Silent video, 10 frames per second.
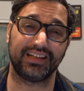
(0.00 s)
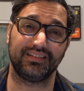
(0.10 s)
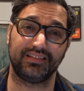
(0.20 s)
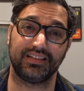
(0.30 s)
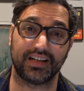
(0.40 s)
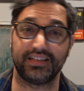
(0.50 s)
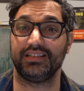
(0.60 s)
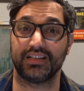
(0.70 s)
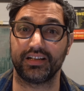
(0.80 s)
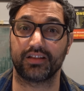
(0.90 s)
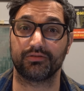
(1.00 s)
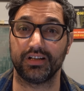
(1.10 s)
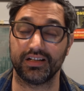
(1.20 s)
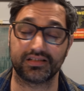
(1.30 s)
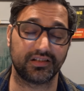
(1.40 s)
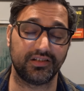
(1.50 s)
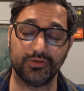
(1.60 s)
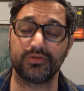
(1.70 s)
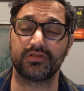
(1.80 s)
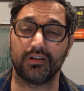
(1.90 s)
to 1993. It's a
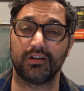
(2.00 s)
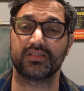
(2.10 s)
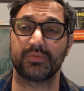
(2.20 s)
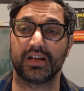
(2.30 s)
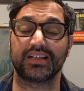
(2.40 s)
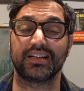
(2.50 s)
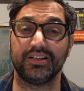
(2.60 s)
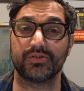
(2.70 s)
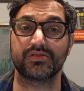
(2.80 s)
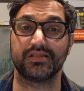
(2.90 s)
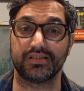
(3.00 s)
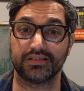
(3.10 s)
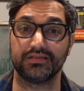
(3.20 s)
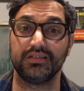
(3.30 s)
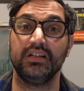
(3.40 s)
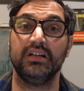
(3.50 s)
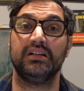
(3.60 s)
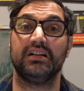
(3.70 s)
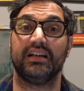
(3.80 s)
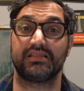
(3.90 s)
huge long span, and here's the deal.
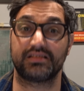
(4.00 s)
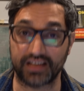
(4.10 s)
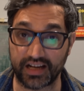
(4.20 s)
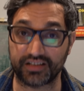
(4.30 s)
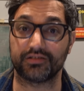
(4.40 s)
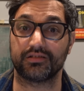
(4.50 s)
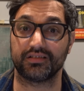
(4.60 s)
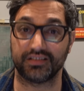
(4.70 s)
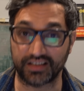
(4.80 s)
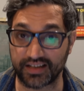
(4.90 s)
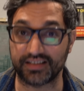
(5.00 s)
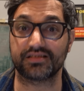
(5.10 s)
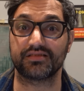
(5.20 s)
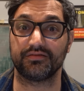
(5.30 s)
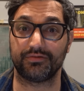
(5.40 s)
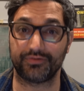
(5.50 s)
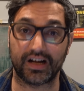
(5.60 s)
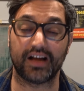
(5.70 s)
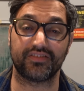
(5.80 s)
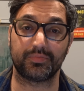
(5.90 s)
a standard, nice
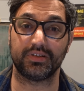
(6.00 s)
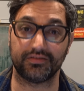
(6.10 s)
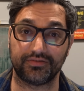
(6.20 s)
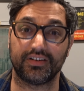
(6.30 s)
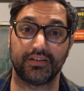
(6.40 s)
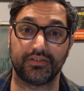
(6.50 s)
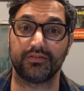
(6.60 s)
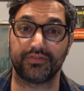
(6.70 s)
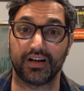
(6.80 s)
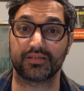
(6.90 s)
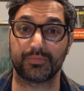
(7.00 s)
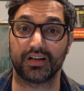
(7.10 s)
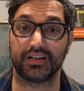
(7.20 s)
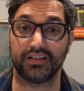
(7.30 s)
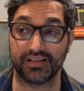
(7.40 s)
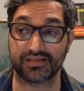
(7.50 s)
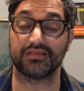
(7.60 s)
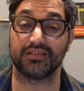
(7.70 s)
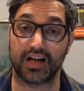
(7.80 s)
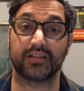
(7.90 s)
5-speed 5.0 Fox body is a
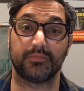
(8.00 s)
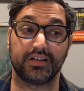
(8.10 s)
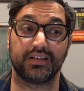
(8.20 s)
lot of money